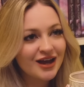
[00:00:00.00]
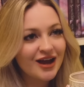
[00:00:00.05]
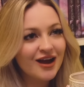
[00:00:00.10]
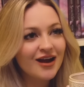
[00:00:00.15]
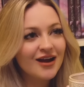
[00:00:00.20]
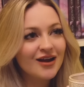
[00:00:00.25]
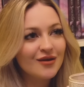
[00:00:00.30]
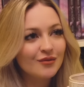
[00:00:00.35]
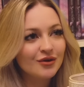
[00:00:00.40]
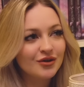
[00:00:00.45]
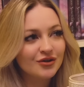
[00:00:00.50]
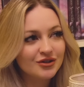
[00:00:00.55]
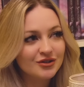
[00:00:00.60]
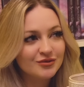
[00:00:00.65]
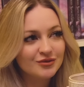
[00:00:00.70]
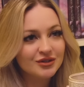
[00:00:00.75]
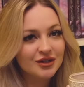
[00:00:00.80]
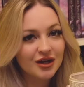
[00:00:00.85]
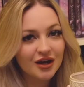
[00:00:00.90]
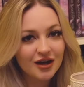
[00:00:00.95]
I am a
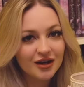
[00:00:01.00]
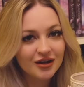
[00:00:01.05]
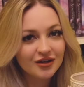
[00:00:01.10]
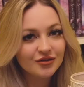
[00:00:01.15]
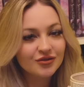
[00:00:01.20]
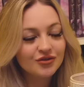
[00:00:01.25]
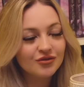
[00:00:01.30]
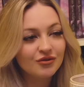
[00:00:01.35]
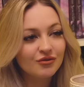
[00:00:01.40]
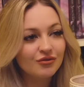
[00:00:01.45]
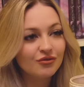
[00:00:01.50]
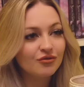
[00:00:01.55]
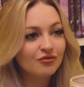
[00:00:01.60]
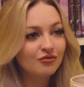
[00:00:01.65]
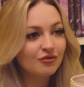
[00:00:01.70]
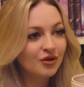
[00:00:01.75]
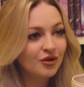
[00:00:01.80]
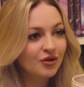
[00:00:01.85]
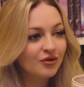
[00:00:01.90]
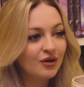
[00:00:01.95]
Christmas girl through and
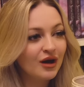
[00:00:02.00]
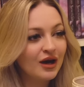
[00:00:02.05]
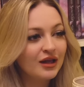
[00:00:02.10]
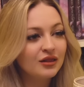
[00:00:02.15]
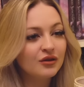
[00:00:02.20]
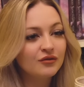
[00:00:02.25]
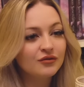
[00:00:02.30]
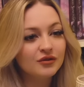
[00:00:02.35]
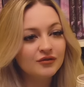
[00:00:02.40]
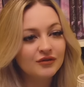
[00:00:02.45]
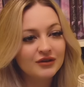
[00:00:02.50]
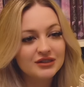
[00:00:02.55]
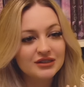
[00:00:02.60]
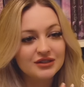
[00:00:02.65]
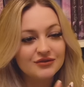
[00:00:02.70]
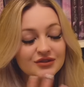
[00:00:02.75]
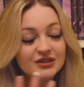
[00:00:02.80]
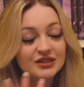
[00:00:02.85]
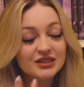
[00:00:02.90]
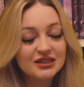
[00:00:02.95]
through I love the
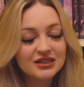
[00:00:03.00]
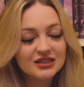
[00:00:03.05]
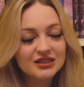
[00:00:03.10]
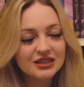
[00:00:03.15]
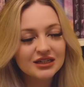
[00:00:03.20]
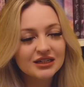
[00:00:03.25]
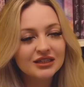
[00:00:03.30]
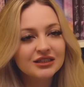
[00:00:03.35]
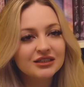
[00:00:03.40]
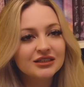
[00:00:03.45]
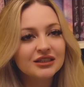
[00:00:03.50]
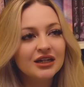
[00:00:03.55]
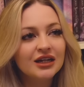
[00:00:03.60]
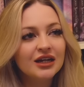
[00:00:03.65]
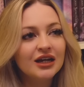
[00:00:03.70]
festive season